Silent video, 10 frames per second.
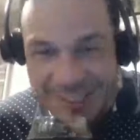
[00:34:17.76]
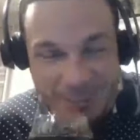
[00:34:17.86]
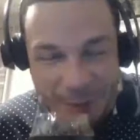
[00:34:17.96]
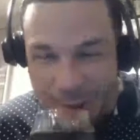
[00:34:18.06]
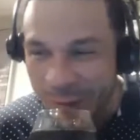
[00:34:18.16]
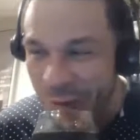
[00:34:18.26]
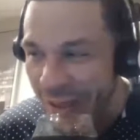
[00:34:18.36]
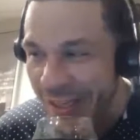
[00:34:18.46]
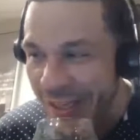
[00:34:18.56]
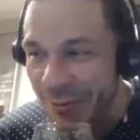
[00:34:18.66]
smells
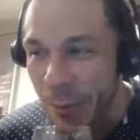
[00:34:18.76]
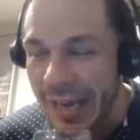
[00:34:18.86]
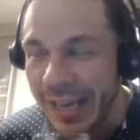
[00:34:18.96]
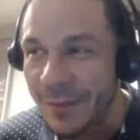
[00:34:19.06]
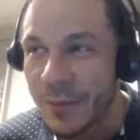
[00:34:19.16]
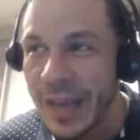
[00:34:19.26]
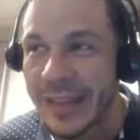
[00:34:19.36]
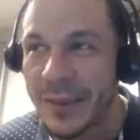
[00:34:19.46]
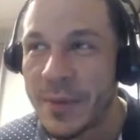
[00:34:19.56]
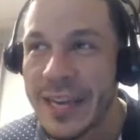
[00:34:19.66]
really like,
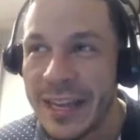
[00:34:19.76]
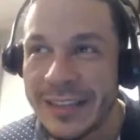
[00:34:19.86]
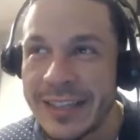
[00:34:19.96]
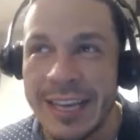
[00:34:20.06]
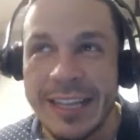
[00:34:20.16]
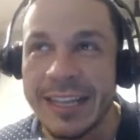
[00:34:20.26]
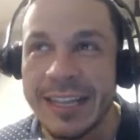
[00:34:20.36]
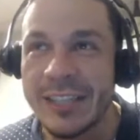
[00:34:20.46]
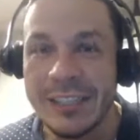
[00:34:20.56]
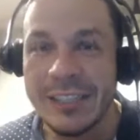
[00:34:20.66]
at the beginning it,
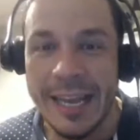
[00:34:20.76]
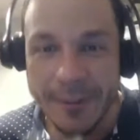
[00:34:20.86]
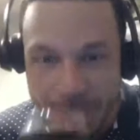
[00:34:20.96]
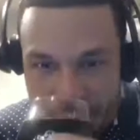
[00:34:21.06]
it just like